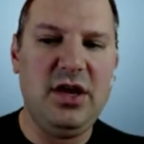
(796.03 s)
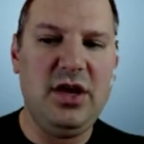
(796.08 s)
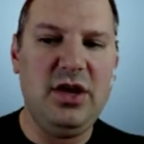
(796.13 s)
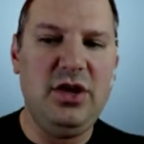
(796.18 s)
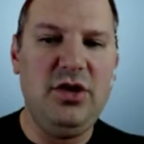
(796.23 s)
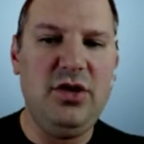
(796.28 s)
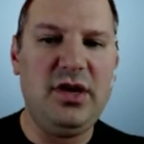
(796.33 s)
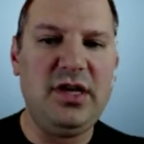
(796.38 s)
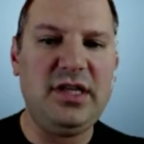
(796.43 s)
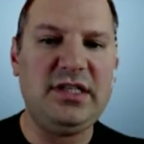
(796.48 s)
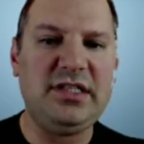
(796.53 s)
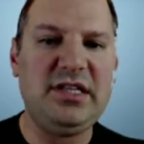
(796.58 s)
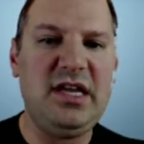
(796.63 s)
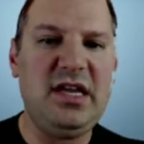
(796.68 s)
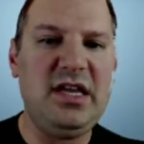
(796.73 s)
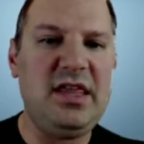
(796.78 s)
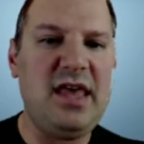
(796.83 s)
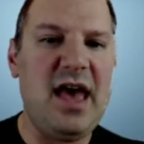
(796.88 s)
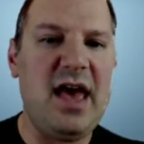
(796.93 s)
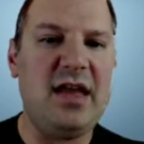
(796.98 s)
you can see
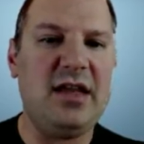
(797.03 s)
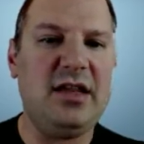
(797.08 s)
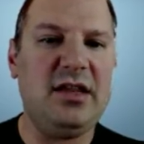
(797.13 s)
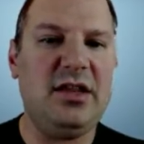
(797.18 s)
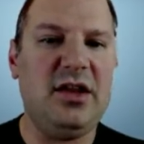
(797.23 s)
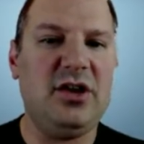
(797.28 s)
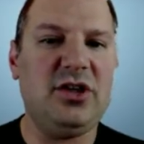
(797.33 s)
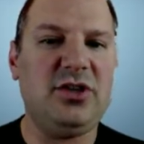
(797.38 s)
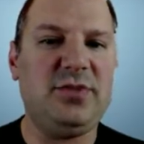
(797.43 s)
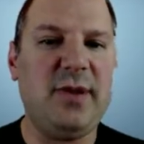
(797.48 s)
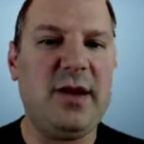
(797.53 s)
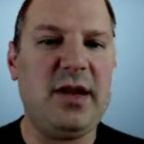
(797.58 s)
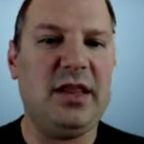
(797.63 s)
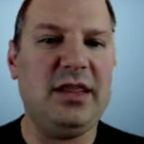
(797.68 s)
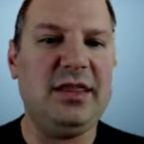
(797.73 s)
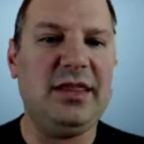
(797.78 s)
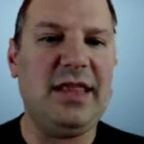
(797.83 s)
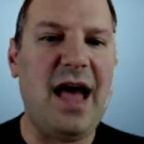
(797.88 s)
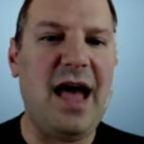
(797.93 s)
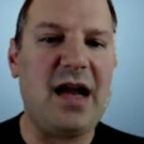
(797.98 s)
that there's been a
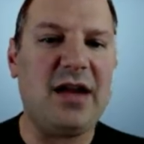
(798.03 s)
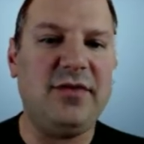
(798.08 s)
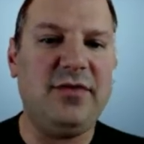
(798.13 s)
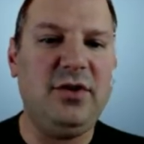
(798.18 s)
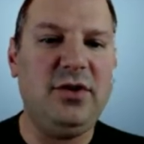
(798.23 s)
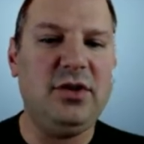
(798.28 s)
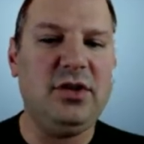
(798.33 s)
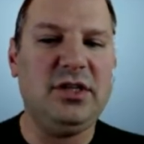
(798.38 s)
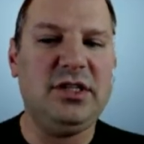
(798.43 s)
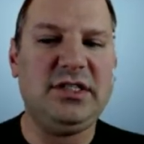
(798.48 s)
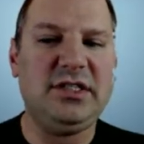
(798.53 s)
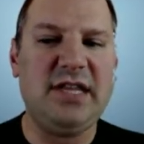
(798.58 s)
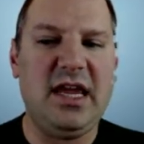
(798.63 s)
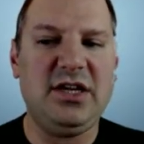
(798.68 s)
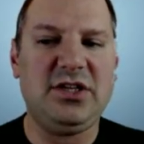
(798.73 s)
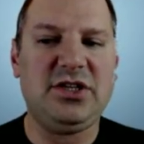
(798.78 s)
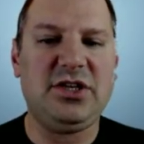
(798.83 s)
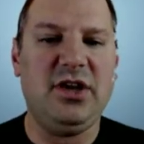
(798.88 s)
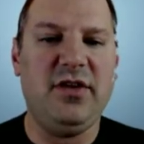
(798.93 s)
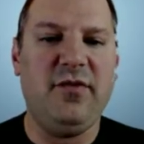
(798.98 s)
lot of
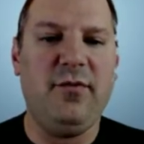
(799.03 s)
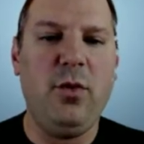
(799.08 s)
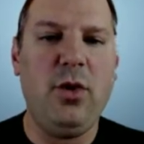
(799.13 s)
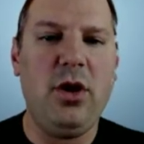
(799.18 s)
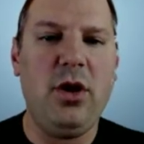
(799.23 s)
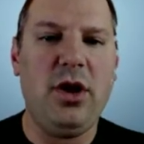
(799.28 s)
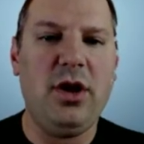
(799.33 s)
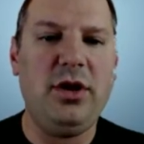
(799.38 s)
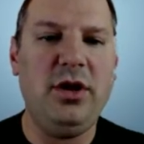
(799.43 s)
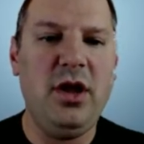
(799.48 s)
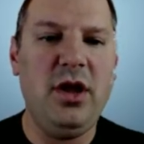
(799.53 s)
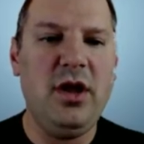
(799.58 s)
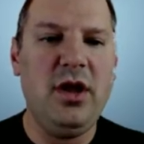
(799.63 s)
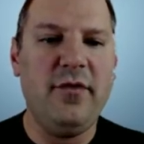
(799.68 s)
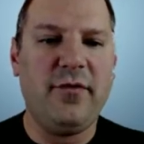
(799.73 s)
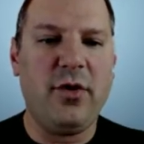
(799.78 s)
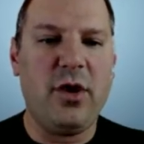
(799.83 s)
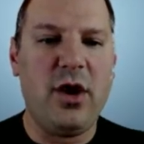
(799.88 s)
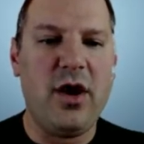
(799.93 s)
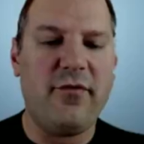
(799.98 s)
utilization of wood
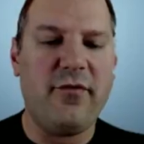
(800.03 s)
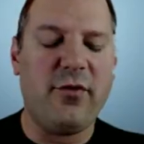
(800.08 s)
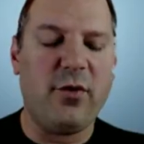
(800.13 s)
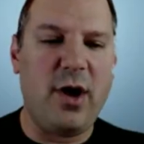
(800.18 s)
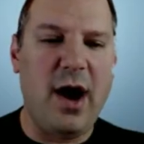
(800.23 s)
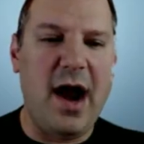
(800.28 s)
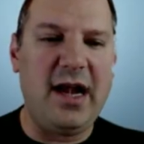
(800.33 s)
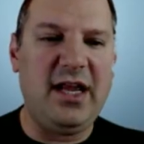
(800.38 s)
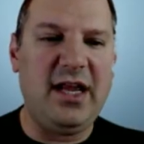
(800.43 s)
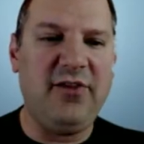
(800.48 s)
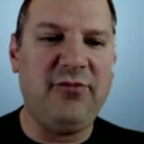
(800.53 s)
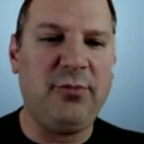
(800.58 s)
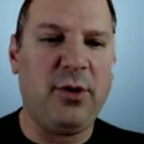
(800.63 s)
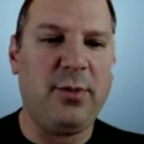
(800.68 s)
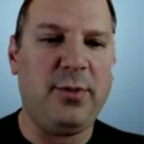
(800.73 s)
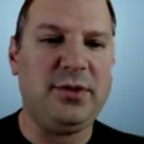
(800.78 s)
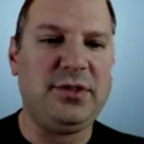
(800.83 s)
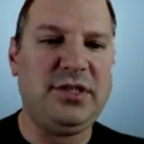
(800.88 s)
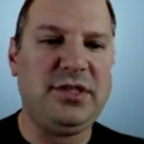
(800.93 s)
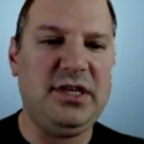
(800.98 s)
for a variety of
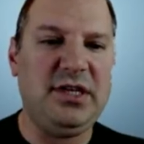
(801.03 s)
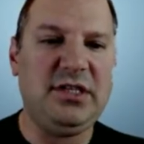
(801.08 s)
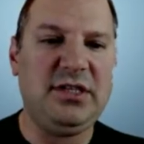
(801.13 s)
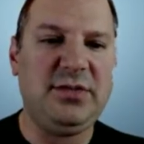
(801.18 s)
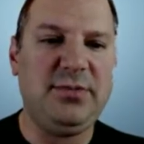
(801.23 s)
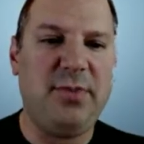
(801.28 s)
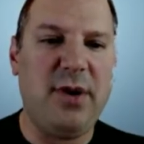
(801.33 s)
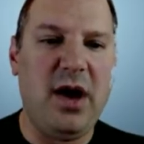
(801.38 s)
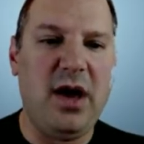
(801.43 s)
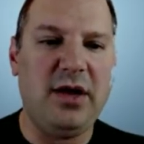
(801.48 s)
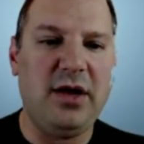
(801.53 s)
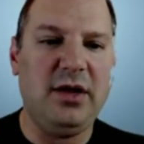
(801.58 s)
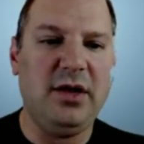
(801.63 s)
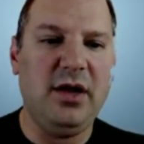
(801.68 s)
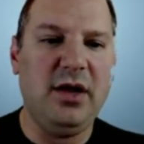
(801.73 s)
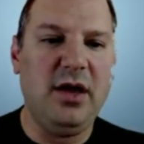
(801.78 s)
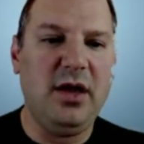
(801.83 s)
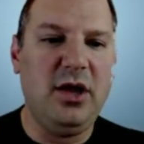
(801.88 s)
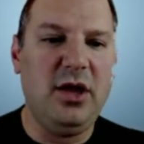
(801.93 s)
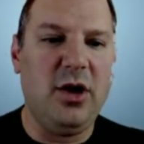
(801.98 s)
purposes, but
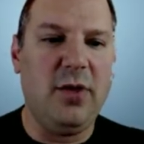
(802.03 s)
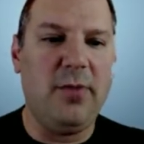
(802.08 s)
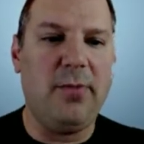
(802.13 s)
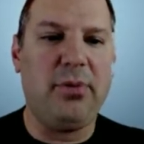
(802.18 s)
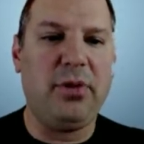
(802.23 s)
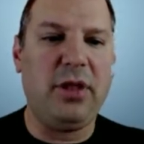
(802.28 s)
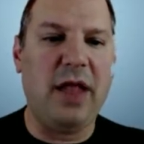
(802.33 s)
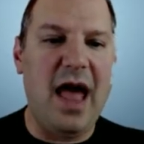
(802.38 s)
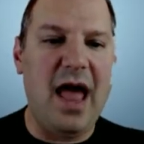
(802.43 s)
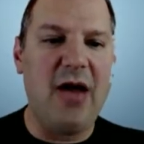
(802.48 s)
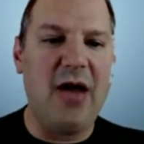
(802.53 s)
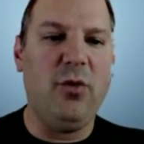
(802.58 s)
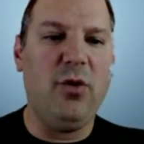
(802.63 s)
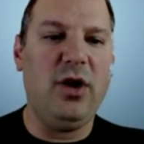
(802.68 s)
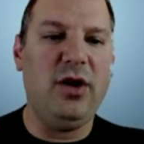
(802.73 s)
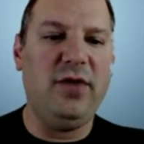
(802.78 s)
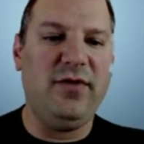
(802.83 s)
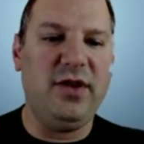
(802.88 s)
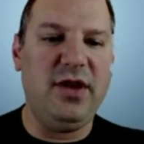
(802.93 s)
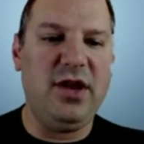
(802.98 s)

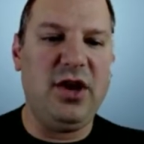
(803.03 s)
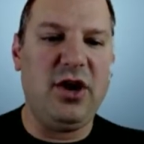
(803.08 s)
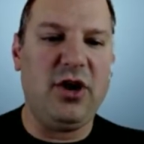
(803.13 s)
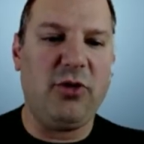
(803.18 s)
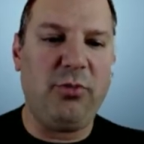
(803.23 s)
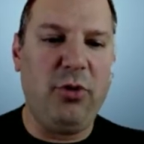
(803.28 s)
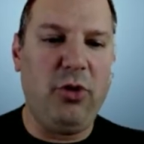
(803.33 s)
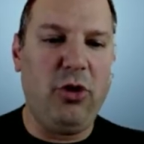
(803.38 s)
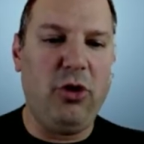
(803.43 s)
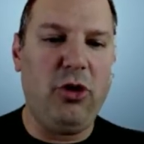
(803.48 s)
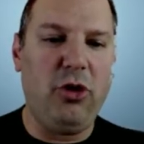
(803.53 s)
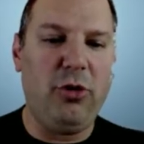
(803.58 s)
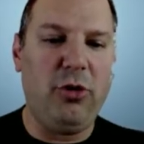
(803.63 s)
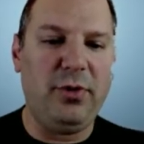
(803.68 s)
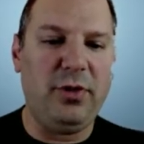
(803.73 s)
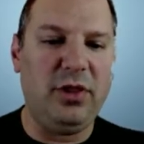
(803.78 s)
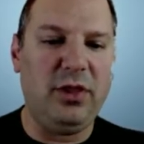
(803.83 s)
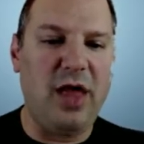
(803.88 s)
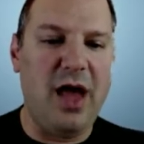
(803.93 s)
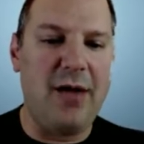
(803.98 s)
plywood, veneer pulp,
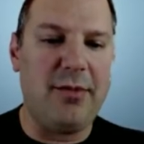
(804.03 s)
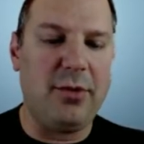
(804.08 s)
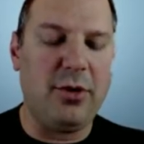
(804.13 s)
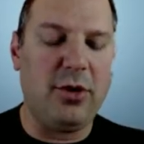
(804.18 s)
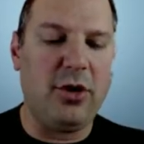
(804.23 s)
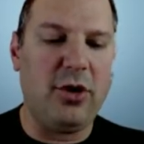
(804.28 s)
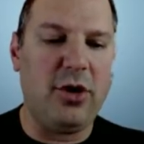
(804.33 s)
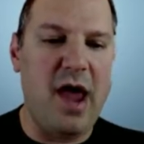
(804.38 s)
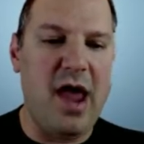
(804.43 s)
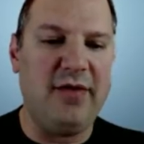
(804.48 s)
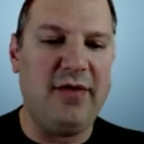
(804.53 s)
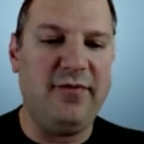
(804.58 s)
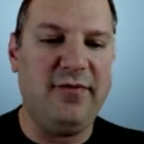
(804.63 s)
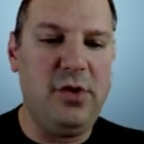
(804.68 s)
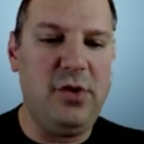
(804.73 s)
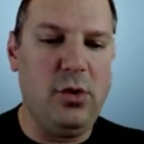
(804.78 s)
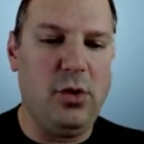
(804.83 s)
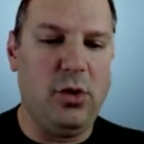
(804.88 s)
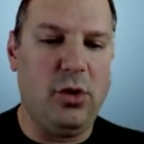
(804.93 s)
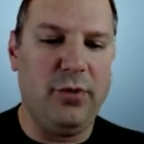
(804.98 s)
lumber, and
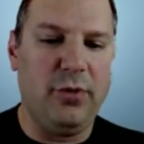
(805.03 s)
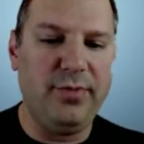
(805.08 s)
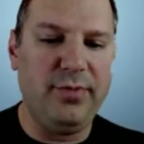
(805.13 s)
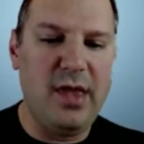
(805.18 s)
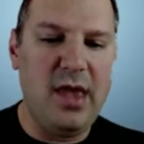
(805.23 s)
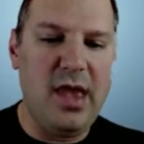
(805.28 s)
fuel.